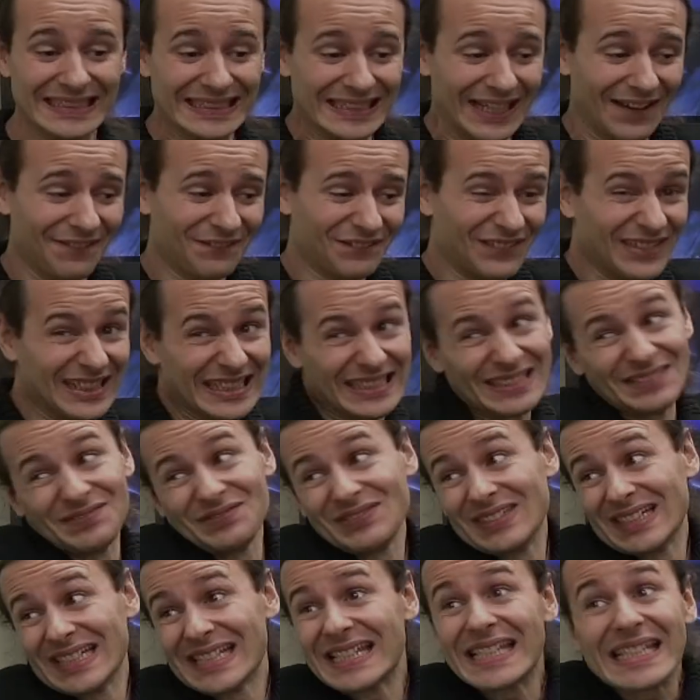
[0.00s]
Ah,
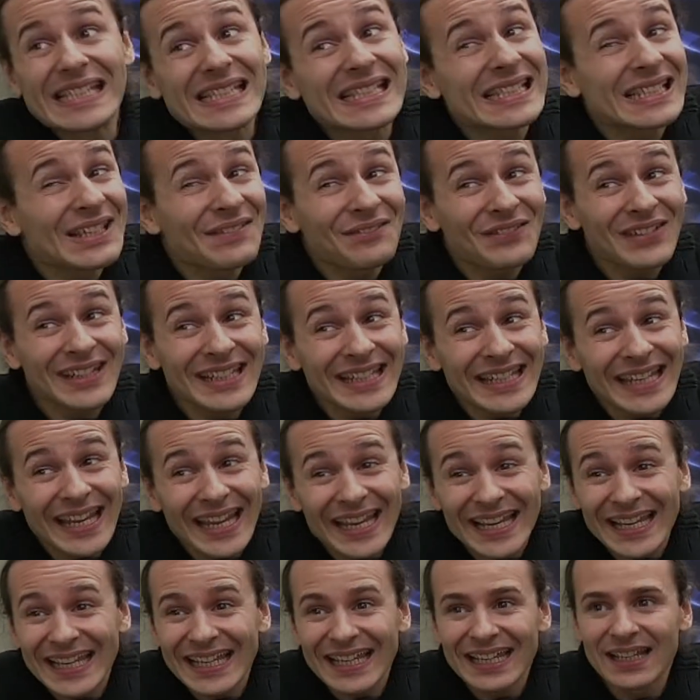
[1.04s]
440 years, give or
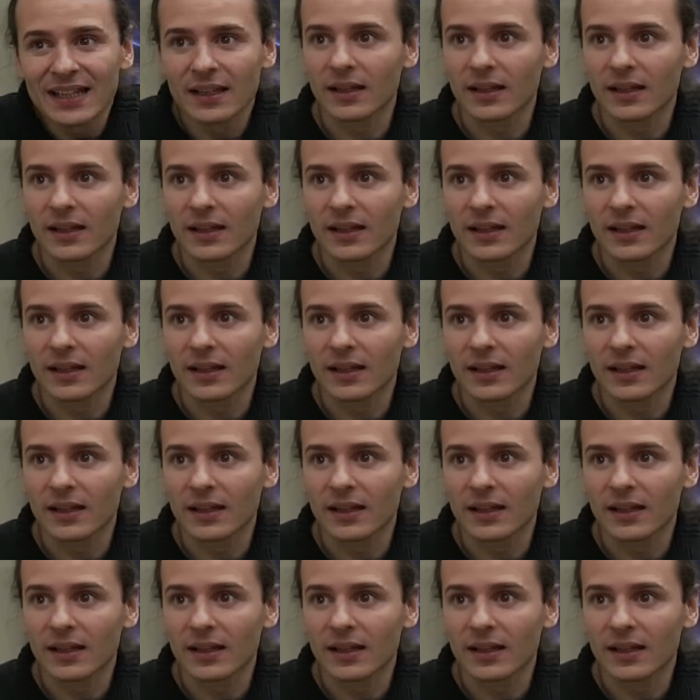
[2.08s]
take.